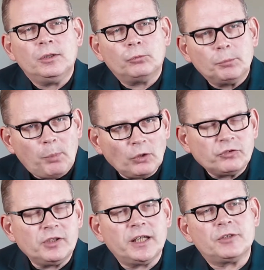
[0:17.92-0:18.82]

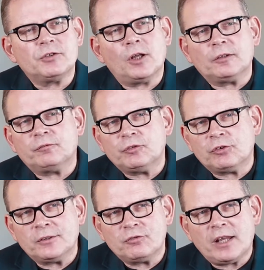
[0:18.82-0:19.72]
robotics and
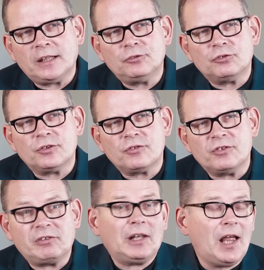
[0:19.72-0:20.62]
artificial intelligence
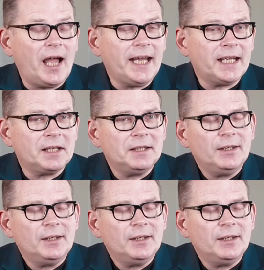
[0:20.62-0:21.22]
is like.